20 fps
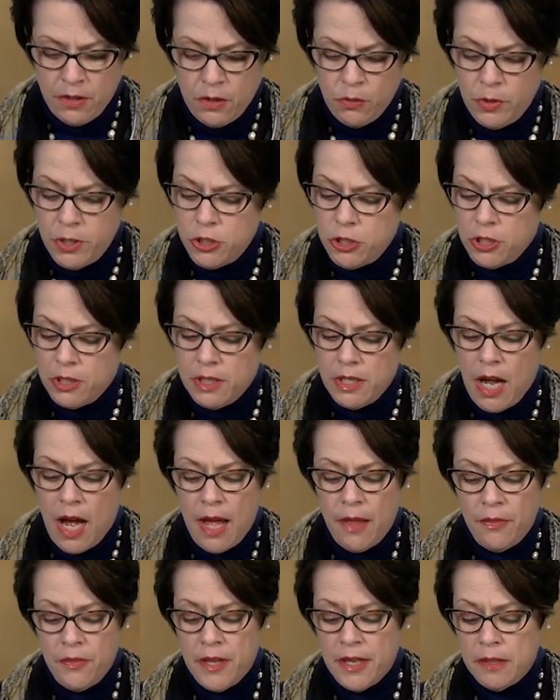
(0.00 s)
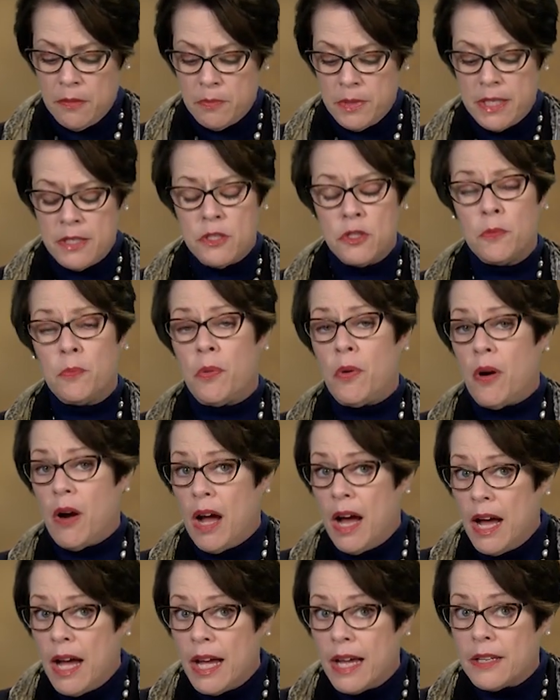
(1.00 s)
We should not then be
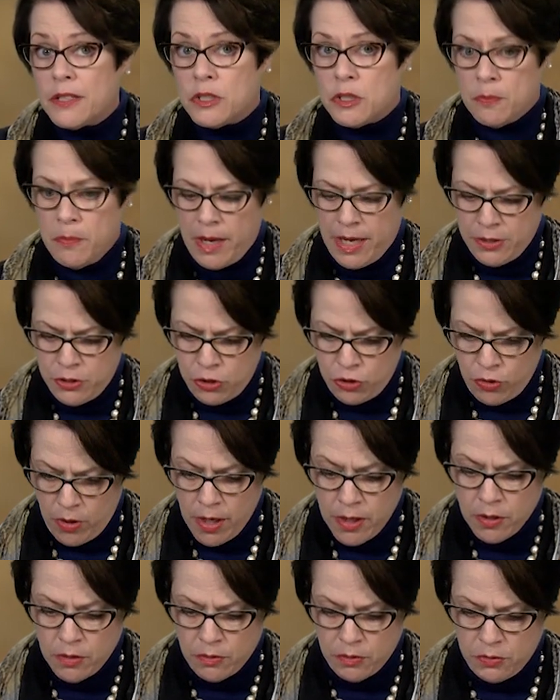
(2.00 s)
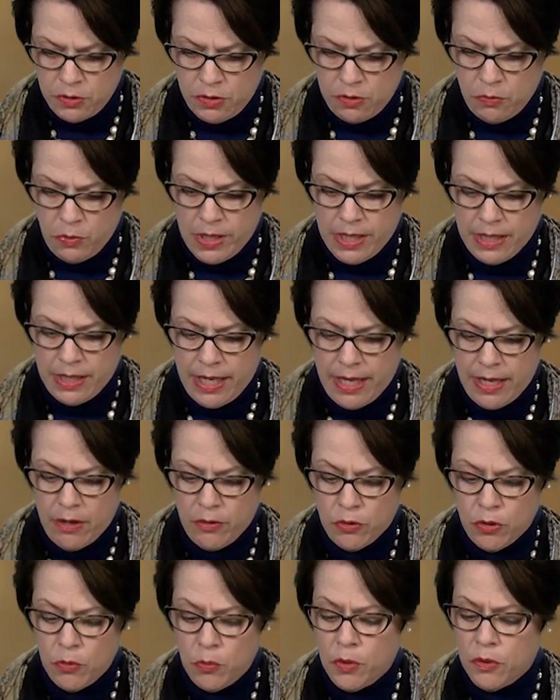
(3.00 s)
surprised by struggles we
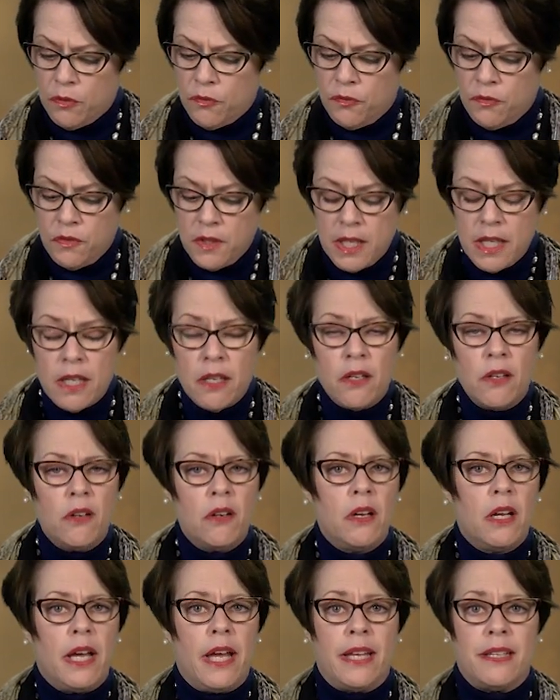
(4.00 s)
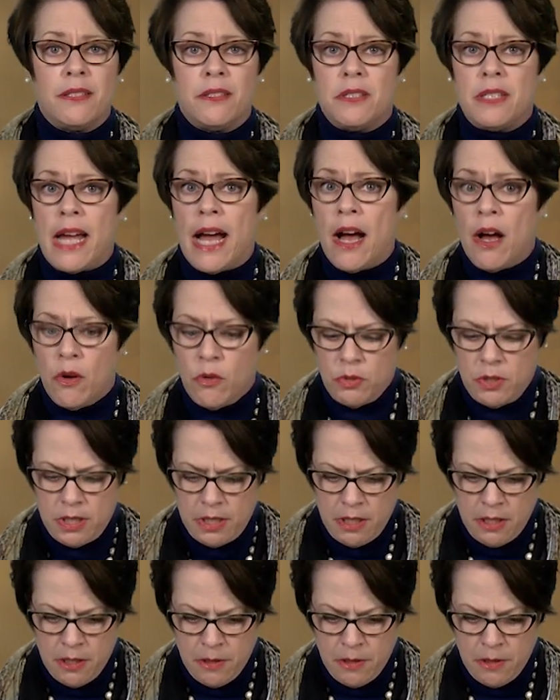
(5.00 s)
encounter with fear and doubt,